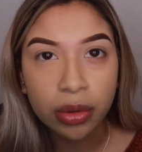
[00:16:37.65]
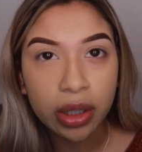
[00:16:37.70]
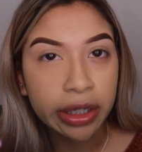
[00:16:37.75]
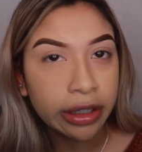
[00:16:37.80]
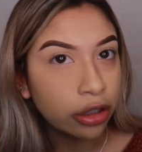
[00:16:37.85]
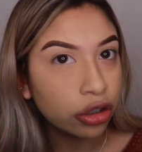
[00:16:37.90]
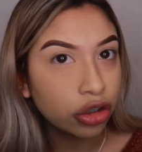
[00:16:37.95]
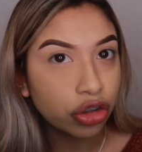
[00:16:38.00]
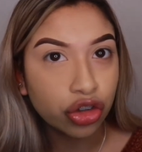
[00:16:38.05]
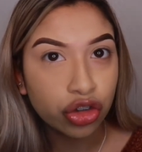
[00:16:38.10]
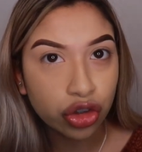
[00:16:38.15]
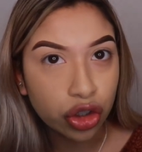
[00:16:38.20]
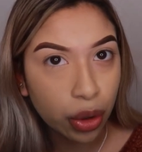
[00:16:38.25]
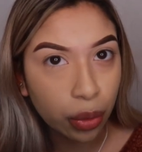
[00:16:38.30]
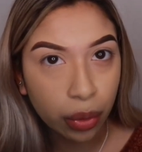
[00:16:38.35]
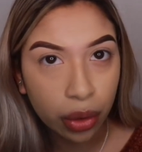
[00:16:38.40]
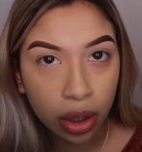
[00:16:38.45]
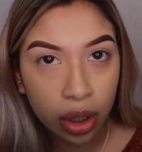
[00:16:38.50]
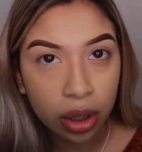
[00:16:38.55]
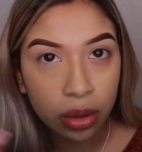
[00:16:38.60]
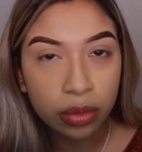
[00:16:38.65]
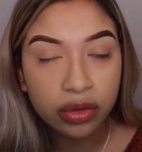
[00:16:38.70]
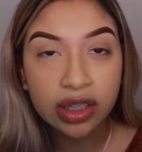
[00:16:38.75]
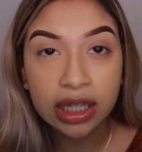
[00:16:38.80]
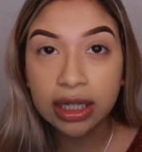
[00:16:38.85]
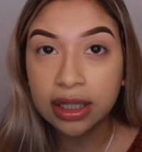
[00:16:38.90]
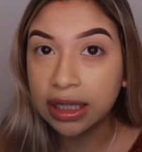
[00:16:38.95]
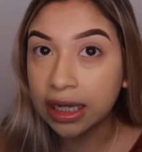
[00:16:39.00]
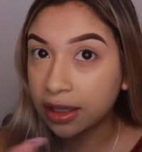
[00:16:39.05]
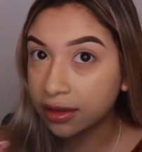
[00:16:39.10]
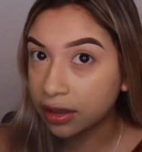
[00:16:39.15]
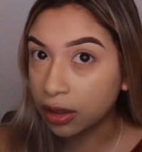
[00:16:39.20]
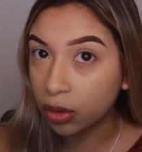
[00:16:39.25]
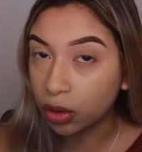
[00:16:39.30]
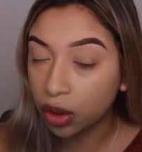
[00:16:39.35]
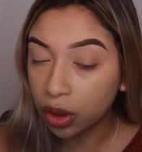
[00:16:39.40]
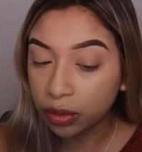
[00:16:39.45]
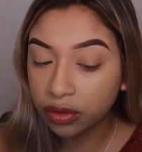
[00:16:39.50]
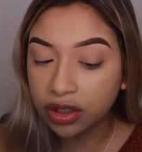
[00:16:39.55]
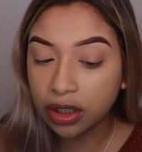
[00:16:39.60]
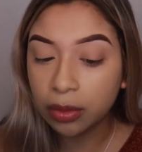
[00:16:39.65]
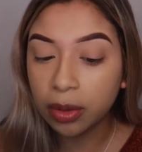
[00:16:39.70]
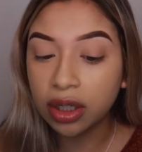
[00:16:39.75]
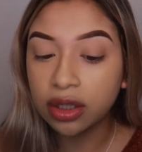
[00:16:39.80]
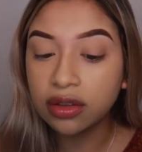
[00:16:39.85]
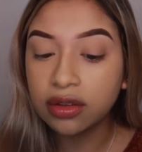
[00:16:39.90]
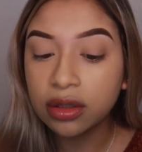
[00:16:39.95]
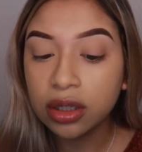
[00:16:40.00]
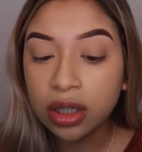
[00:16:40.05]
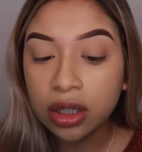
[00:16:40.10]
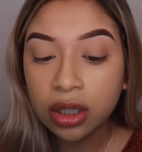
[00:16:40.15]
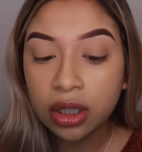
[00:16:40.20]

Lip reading: Like, you're so close. Like, that's how close he was.